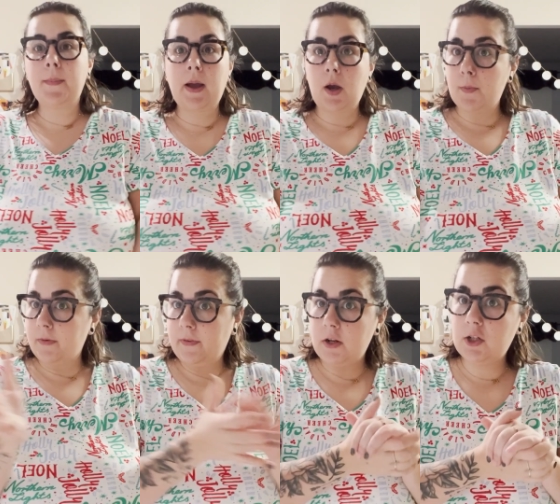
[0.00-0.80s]
back home
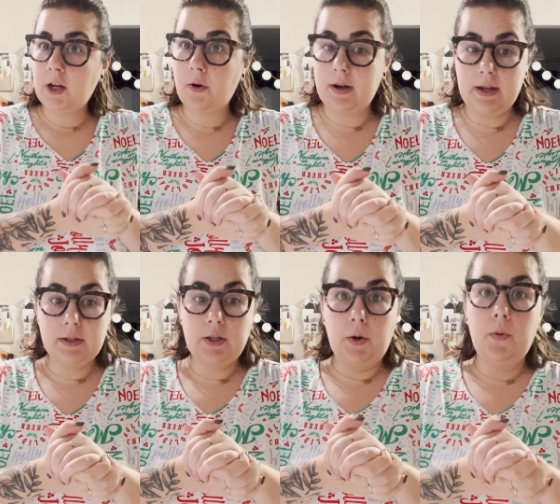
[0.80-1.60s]
and finish decorating.
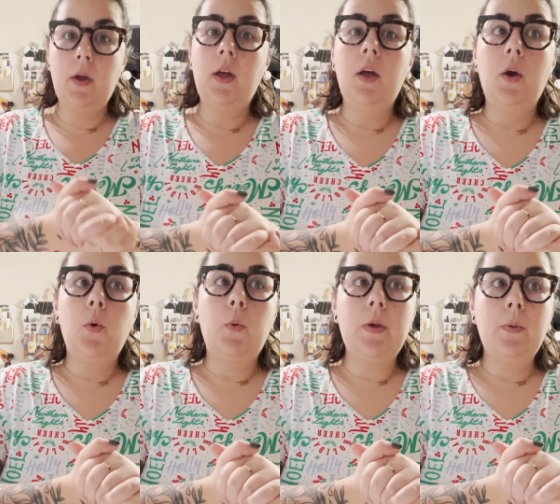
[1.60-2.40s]
So
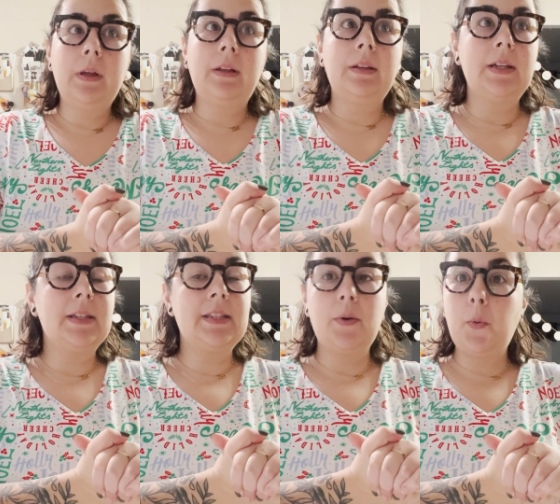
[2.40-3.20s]
we will
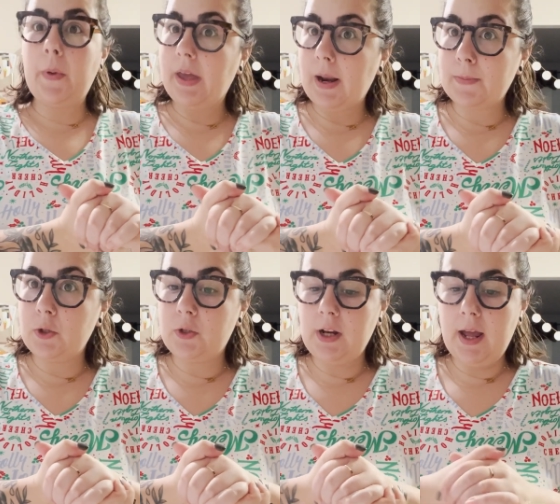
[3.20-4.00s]
see what we get up
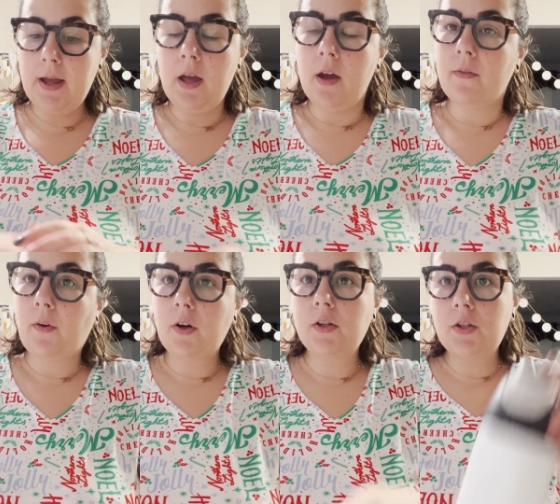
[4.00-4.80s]
to today.
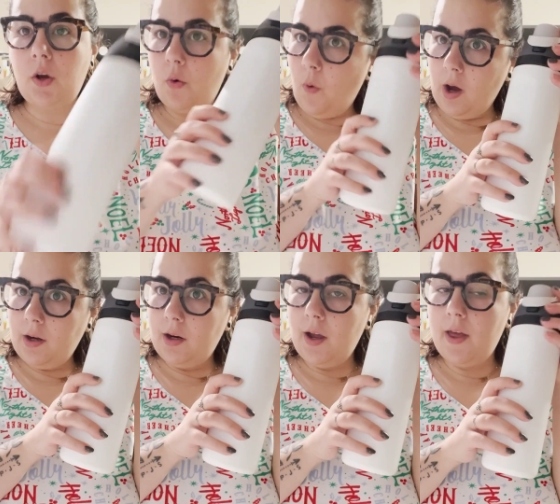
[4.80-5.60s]
First water,